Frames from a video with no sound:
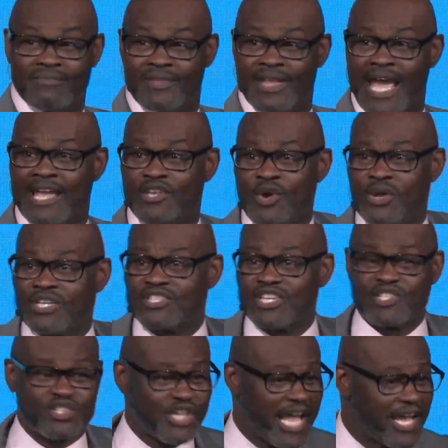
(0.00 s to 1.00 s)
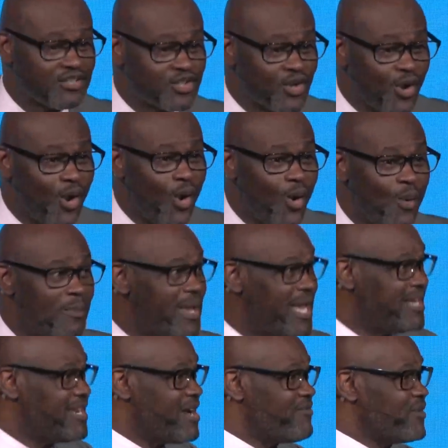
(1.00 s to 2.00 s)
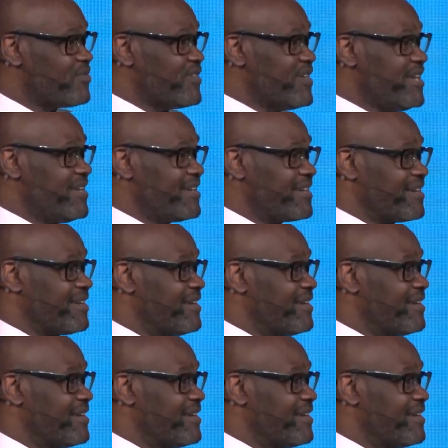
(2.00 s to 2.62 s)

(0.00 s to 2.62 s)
And you can just stay at your home and never think.